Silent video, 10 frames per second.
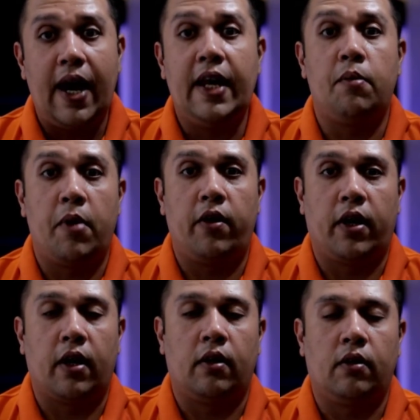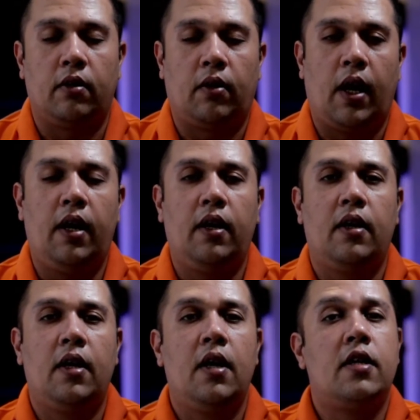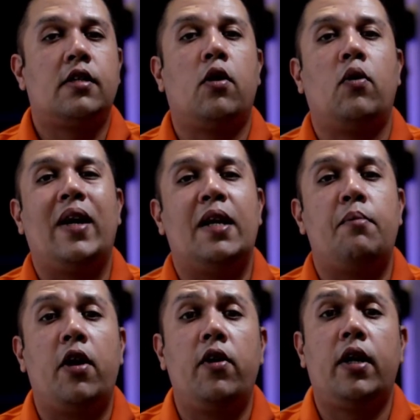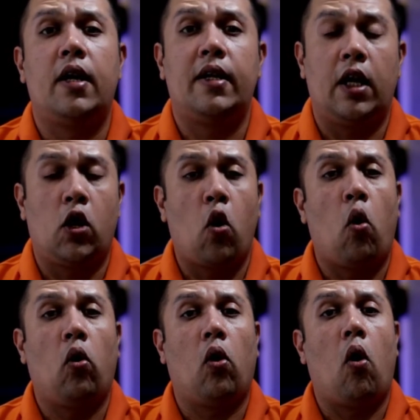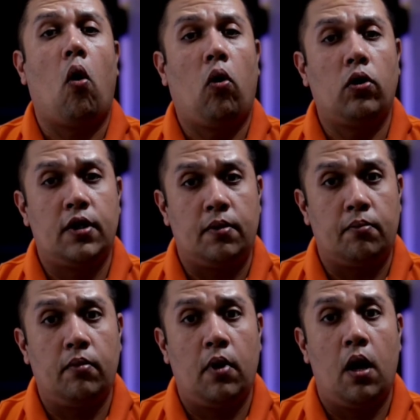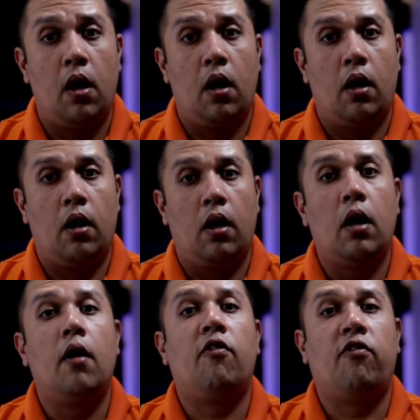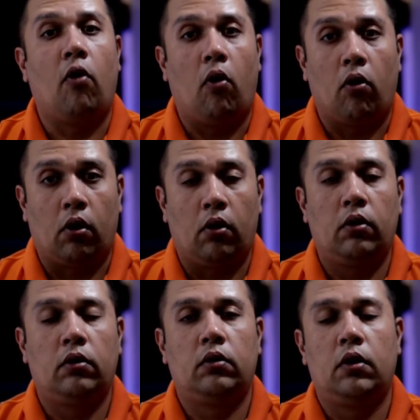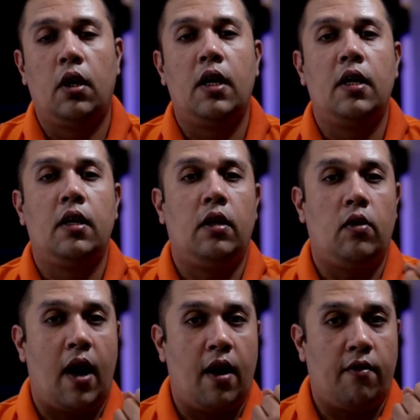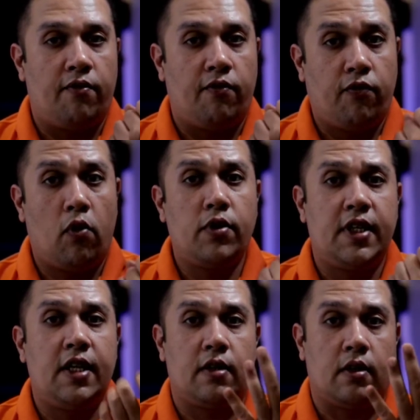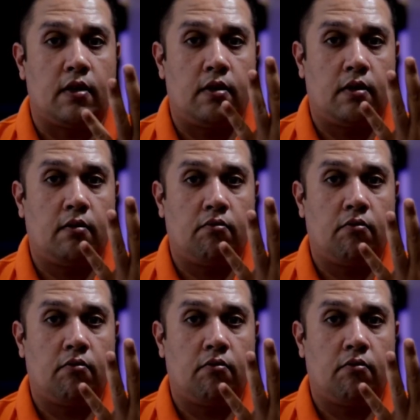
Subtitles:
in America, okay? So in America, they call autumn fall. You have 4 seasons